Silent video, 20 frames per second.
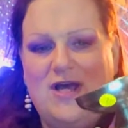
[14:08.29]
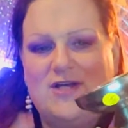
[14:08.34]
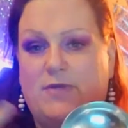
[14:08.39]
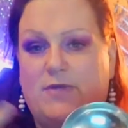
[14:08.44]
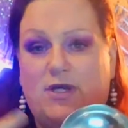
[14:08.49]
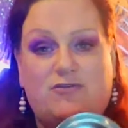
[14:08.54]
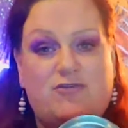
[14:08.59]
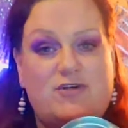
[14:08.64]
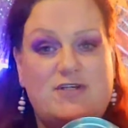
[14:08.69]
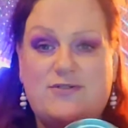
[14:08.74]

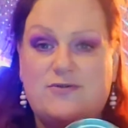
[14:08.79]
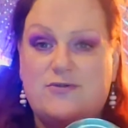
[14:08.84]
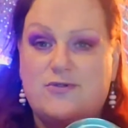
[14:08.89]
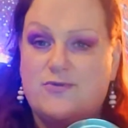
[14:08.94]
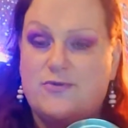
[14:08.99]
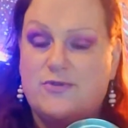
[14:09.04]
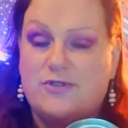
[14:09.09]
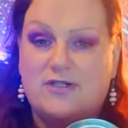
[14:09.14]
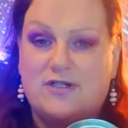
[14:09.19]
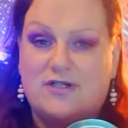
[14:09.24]
My crystals
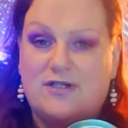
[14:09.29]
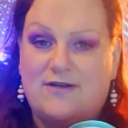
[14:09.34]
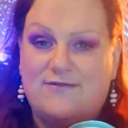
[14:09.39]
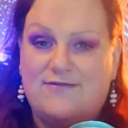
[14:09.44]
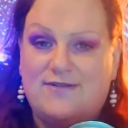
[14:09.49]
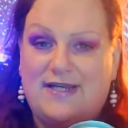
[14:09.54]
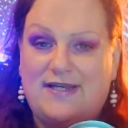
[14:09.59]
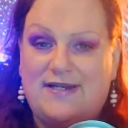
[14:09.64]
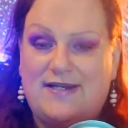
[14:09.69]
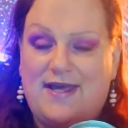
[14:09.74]
would look
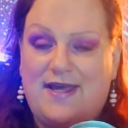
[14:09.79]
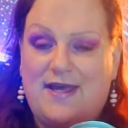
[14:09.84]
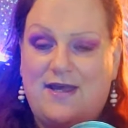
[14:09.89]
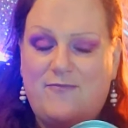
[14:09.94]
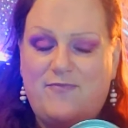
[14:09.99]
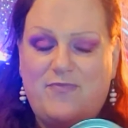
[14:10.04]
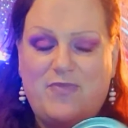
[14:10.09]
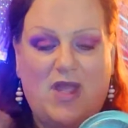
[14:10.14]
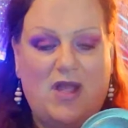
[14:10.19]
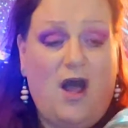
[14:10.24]
lovely in here.